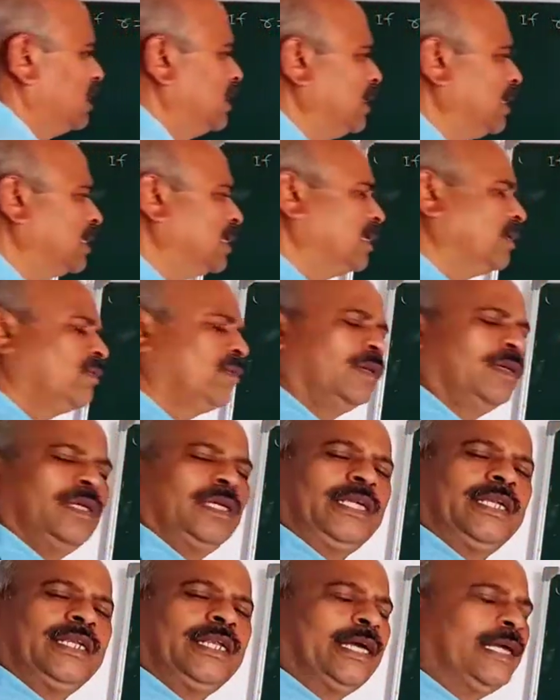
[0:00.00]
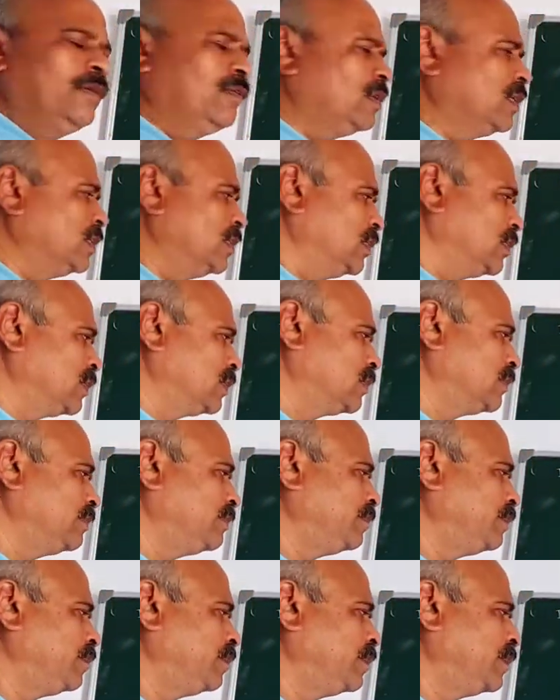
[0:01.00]
it diverges
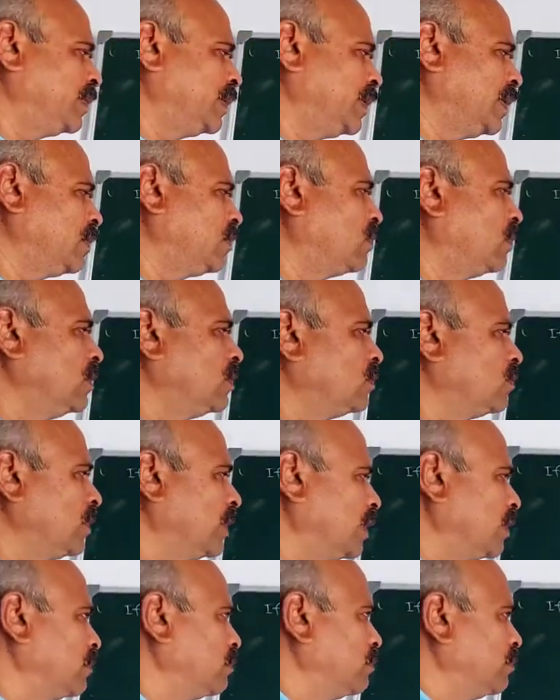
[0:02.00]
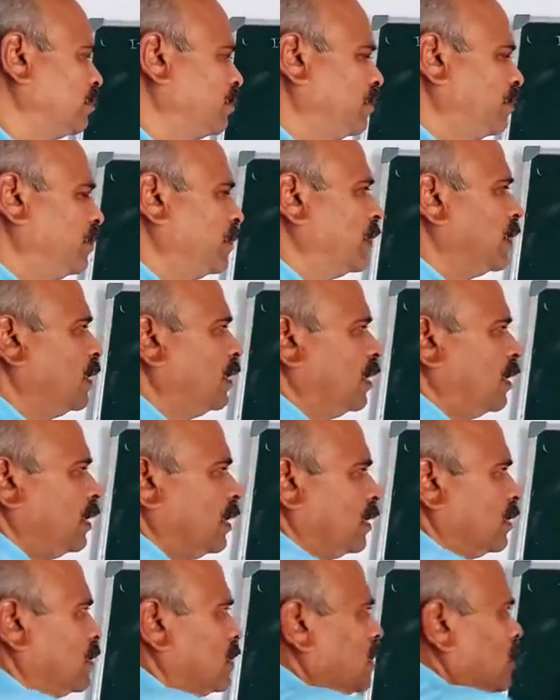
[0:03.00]
equal to 1.
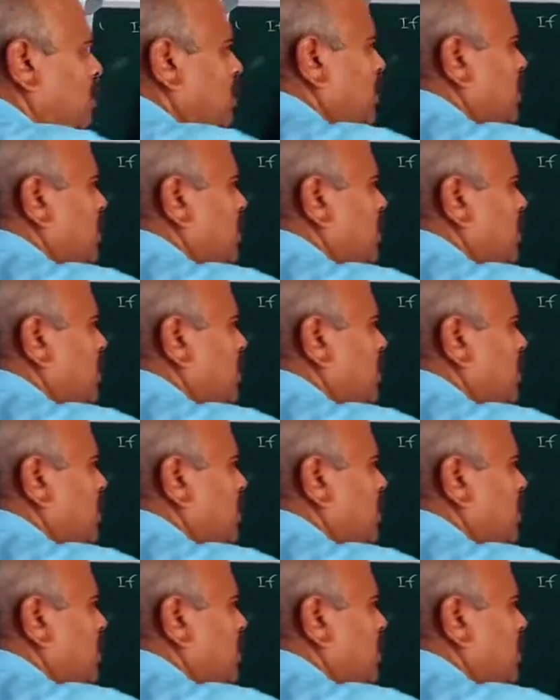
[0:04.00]
This